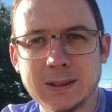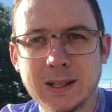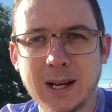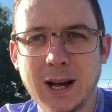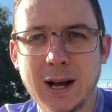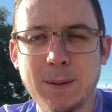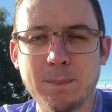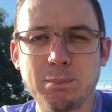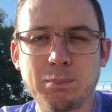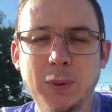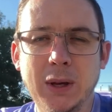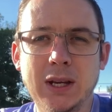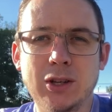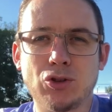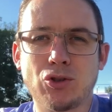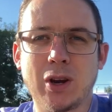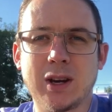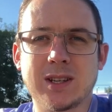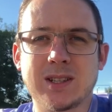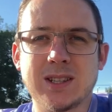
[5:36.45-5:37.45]
Um, but
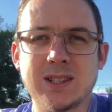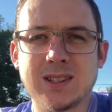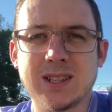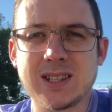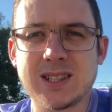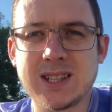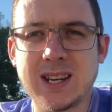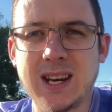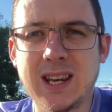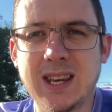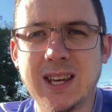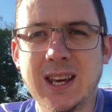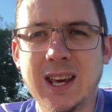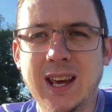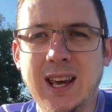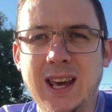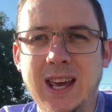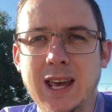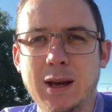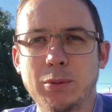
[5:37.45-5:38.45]
interesting to see
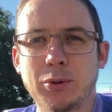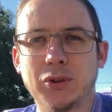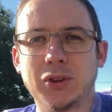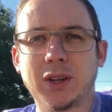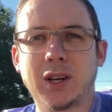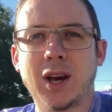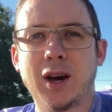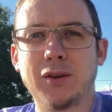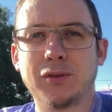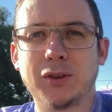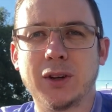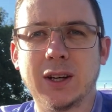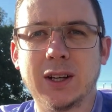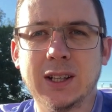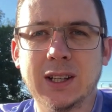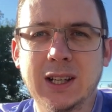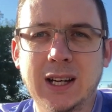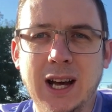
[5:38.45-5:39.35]
him on the cover.